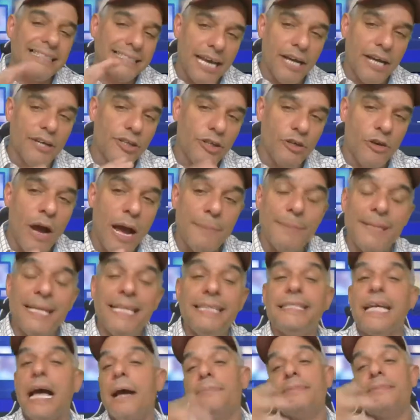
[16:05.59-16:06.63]
tell you how many
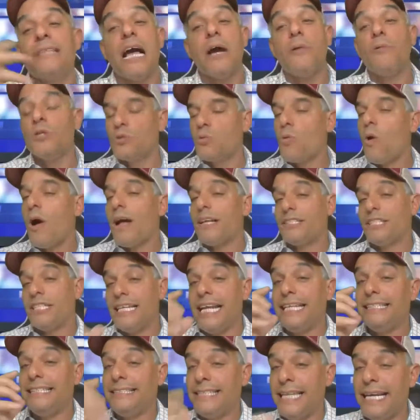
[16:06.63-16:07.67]
times I was watching
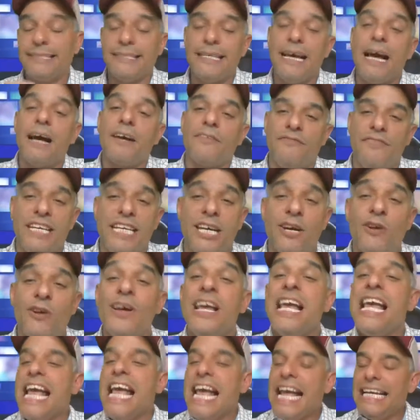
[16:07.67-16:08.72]
a TikTok video
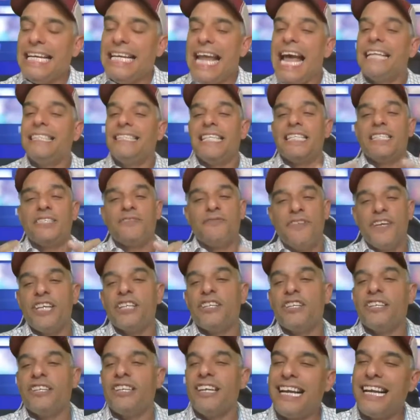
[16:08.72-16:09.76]
and had this
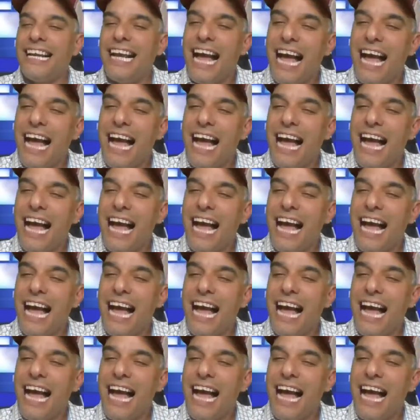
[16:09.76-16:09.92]
feeling like,